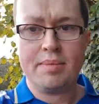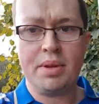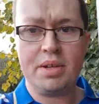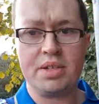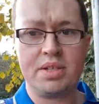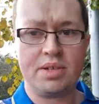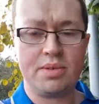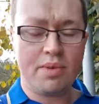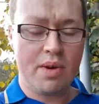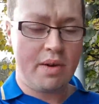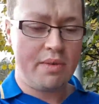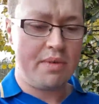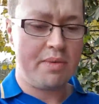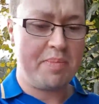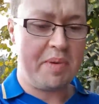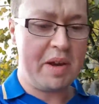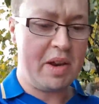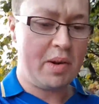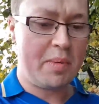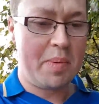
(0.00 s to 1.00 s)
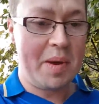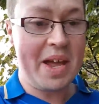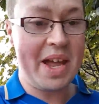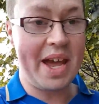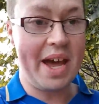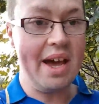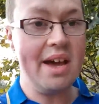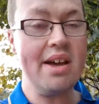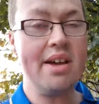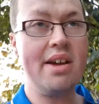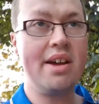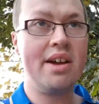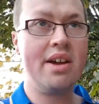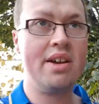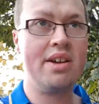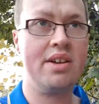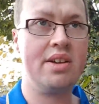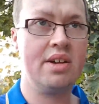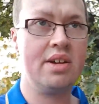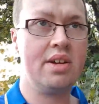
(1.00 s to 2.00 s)
Plus as well, we've been up here,
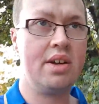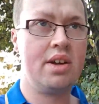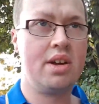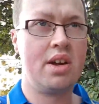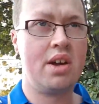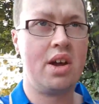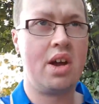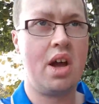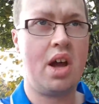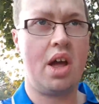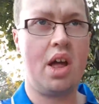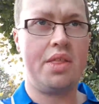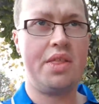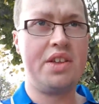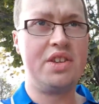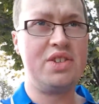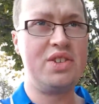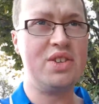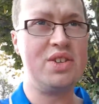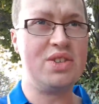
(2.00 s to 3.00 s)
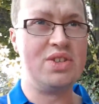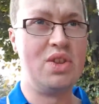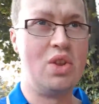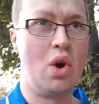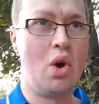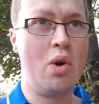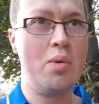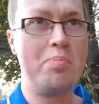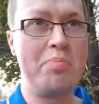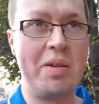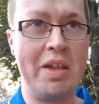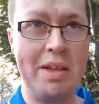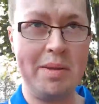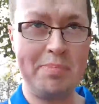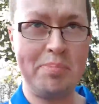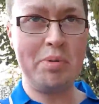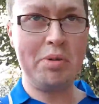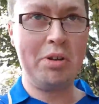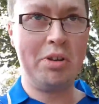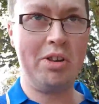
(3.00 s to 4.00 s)
there's just no
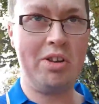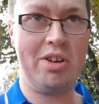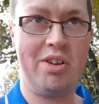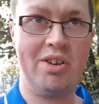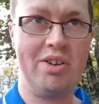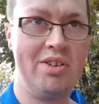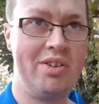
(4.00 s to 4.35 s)
people.